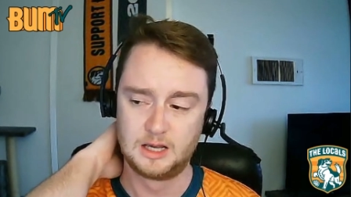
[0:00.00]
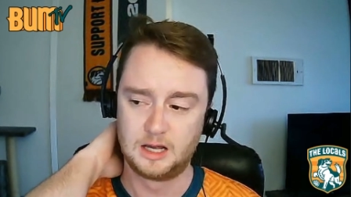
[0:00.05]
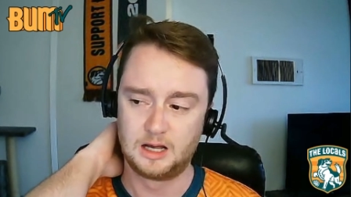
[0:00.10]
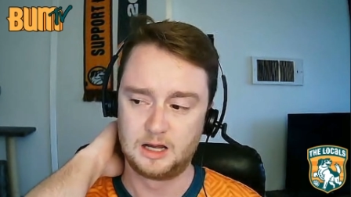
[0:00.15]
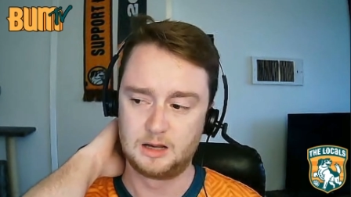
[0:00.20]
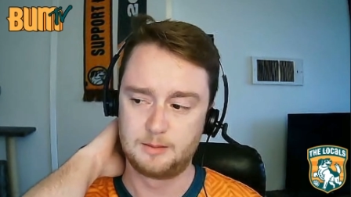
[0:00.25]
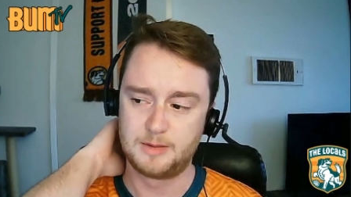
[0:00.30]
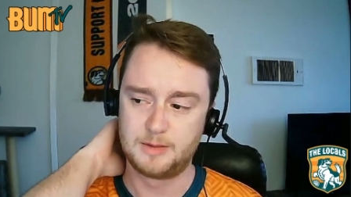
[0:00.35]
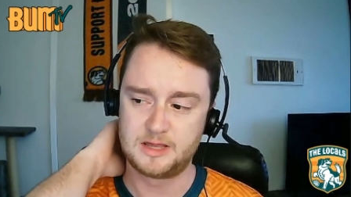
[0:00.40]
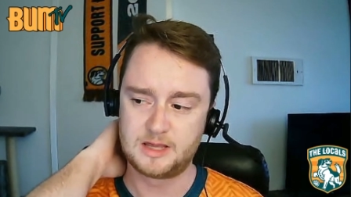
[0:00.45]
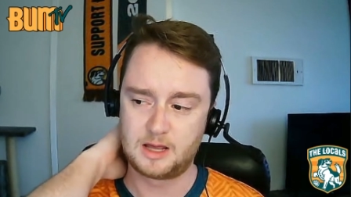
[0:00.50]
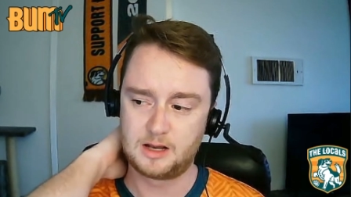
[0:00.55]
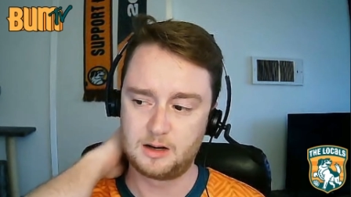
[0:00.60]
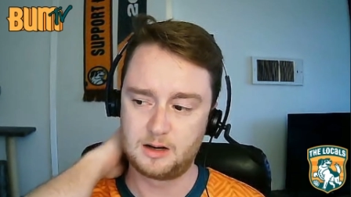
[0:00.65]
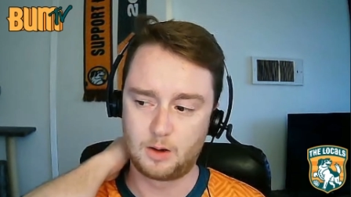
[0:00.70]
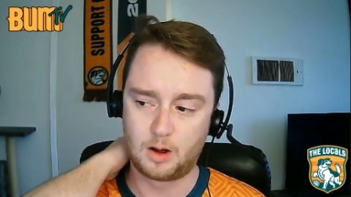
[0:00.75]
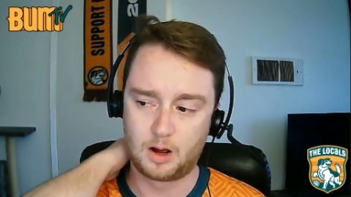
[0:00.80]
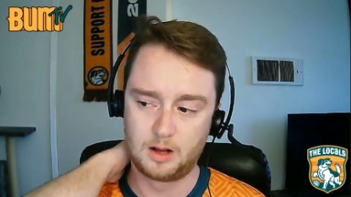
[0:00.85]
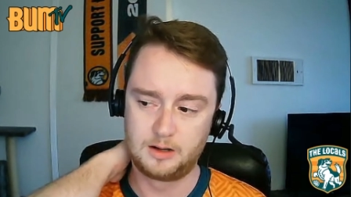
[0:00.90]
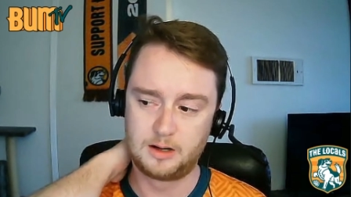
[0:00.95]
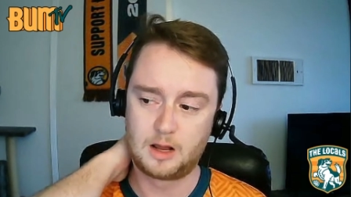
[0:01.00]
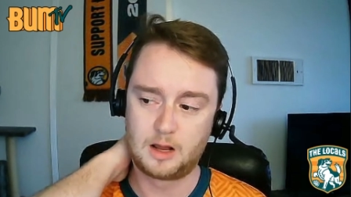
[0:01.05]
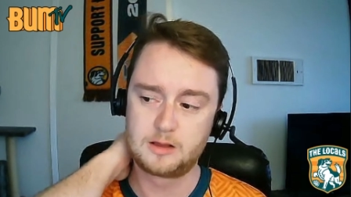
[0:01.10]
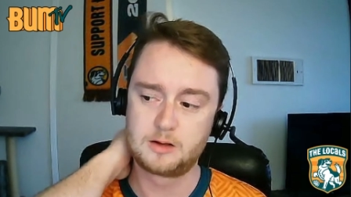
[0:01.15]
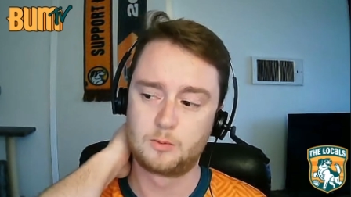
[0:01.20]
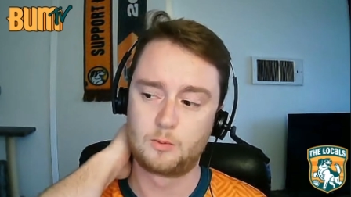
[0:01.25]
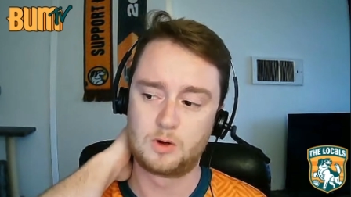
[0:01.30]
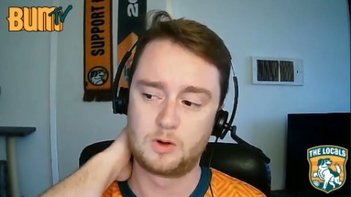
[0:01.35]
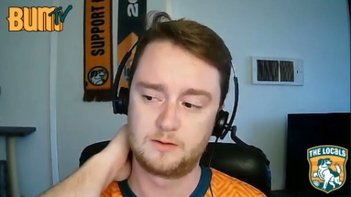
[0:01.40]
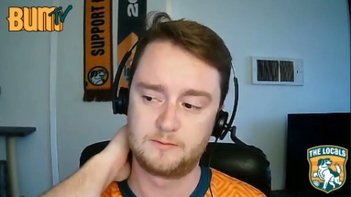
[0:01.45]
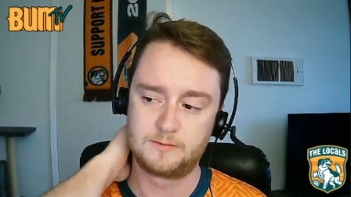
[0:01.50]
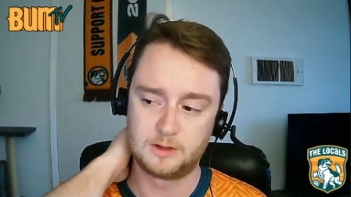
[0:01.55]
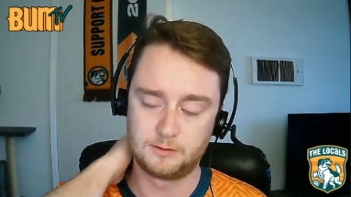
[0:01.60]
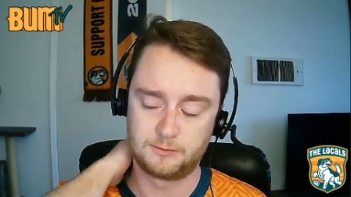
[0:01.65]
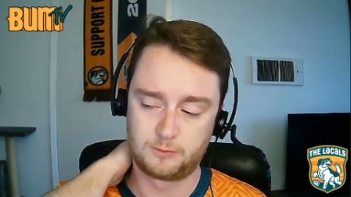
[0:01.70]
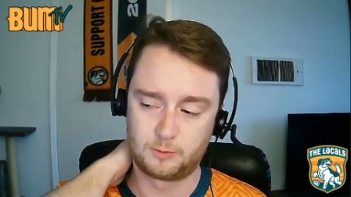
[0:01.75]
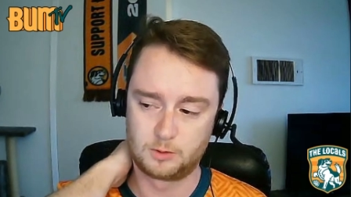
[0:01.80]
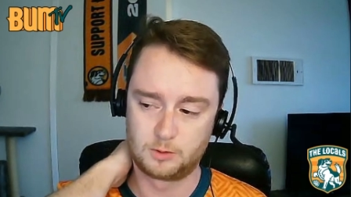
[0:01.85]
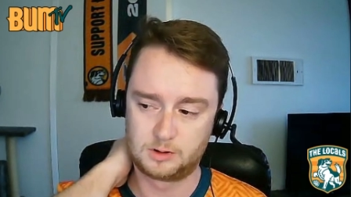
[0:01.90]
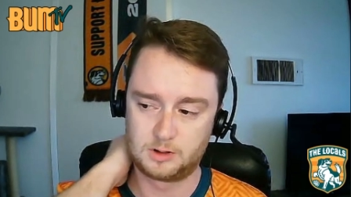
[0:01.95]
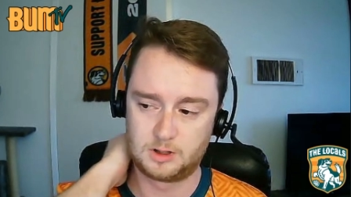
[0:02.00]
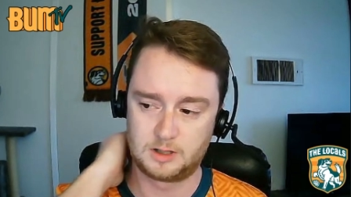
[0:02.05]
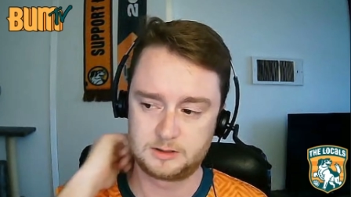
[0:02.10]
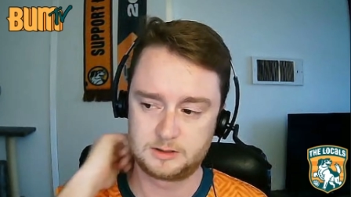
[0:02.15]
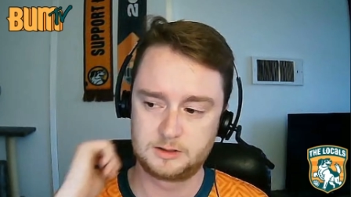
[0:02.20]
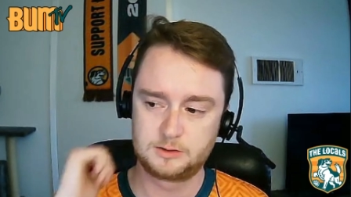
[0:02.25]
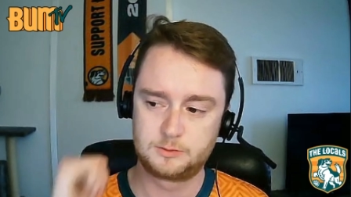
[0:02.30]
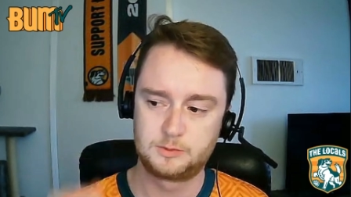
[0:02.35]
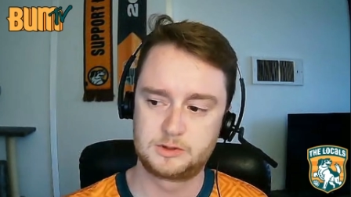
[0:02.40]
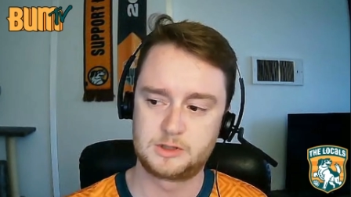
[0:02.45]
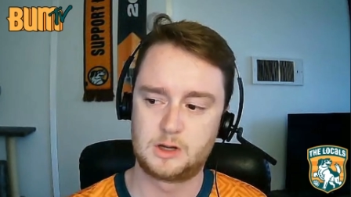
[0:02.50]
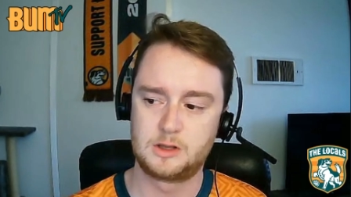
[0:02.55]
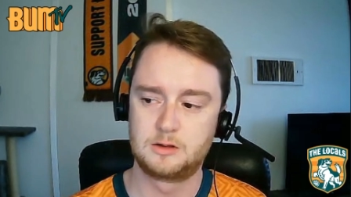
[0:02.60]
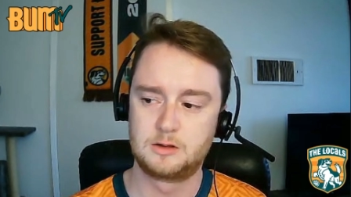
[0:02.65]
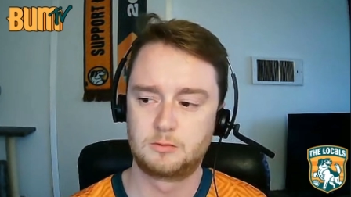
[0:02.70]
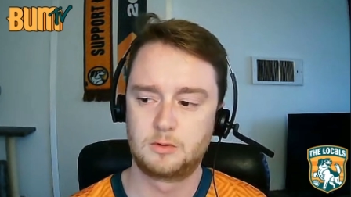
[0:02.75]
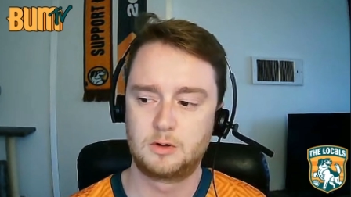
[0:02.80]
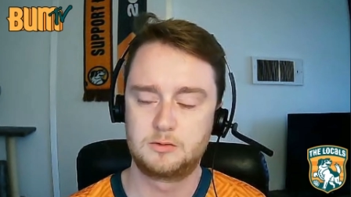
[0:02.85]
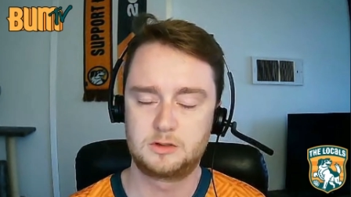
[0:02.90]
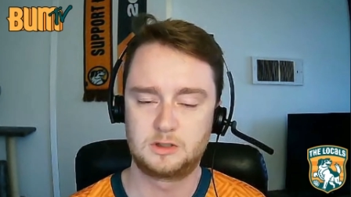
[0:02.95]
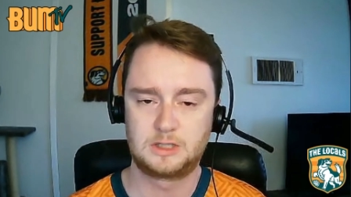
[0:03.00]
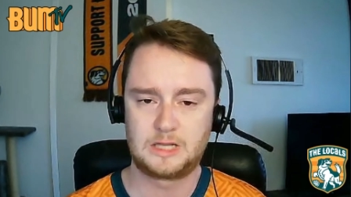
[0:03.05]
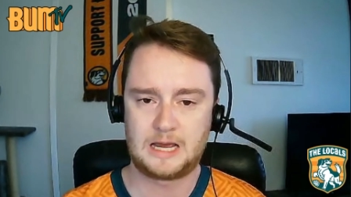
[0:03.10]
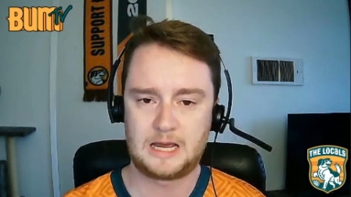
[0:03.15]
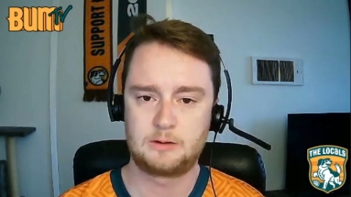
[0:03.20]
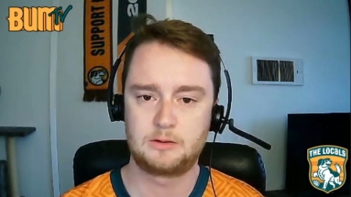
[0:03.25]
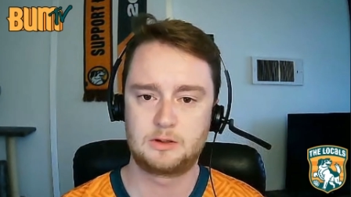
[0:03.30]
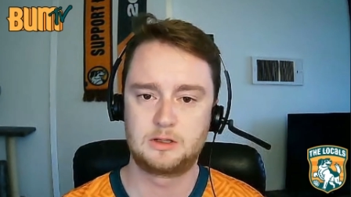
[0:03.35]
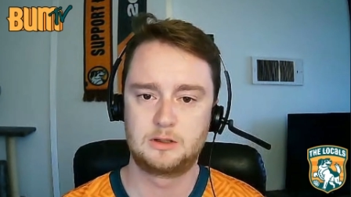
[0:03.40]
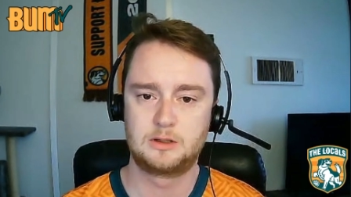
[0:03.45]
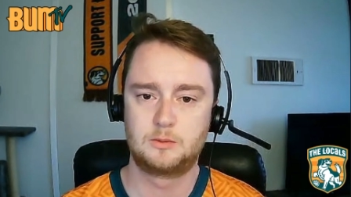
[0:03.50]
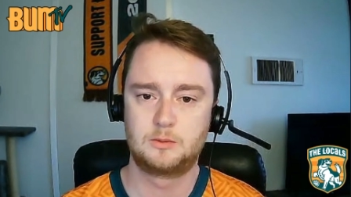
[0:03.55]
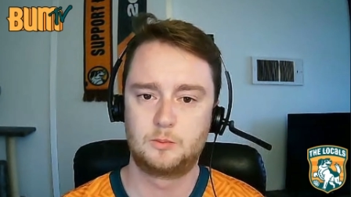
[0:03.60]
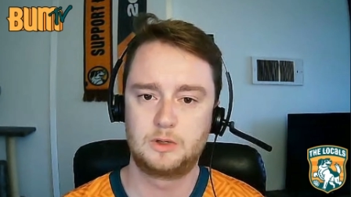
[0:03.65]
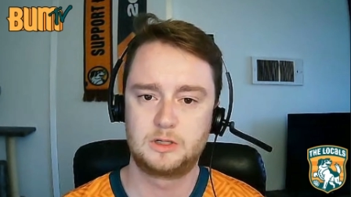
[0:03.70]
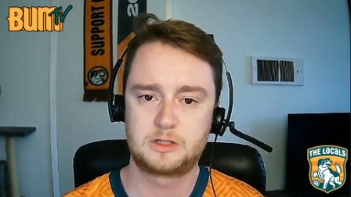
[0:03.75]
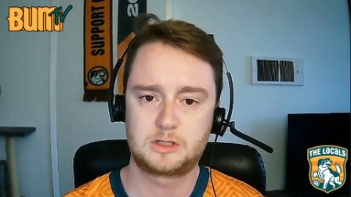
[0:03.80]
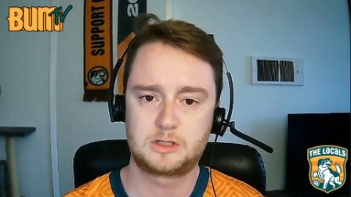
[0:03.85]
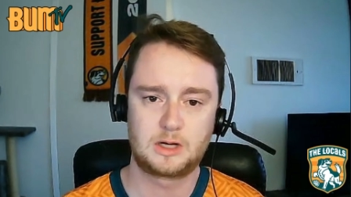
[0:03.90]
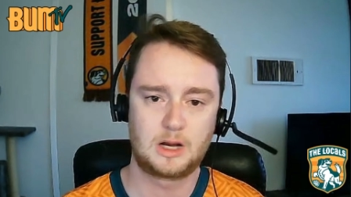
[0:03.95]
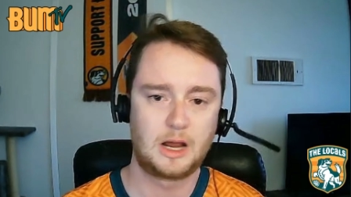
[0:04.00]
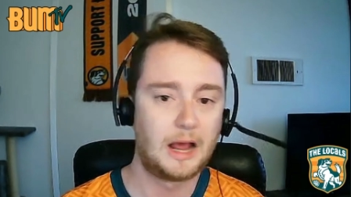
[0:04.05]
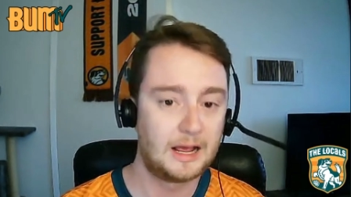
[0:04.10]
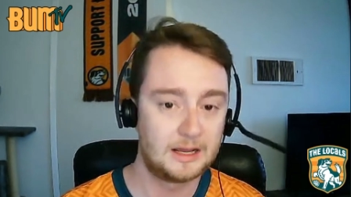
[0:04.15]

Um, and then another one of their four losses was on the road to Loudoun, which,